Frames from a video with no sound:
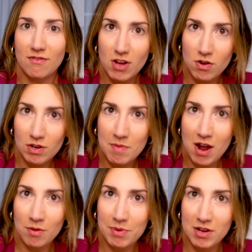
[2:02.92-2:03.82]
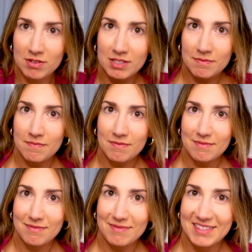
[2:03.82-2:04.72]
the Vogue model pose?
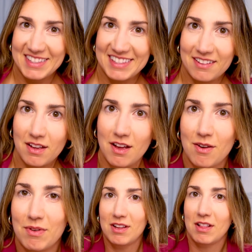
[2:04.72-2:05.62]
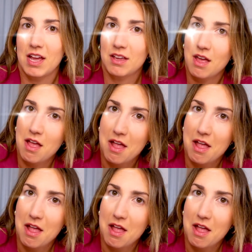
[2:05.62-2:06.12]
where they're like,